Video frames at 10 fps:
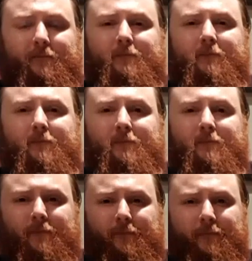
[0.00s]

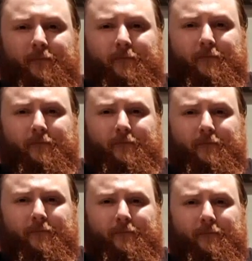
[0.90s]

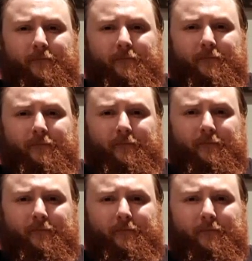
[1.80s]

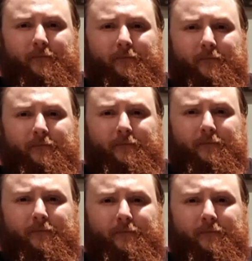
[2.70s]

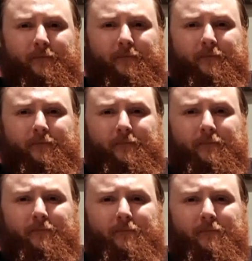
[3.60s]

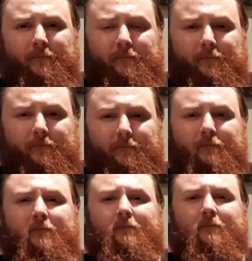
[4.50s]

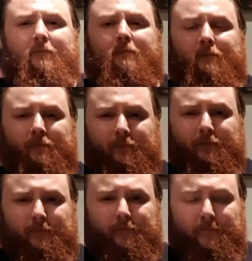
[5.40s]

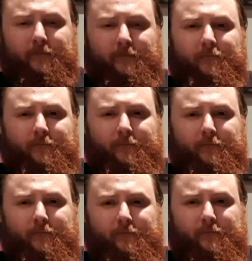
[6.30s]

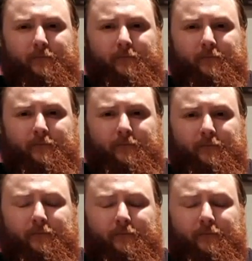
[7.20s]
[no speech]